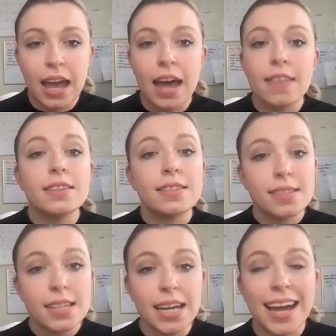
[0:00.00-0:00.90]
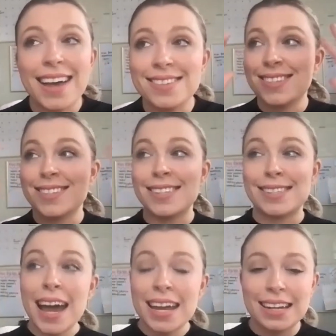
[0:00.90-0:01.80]
And then C, as a
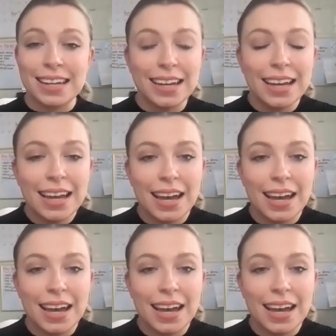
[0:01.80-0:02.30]
society,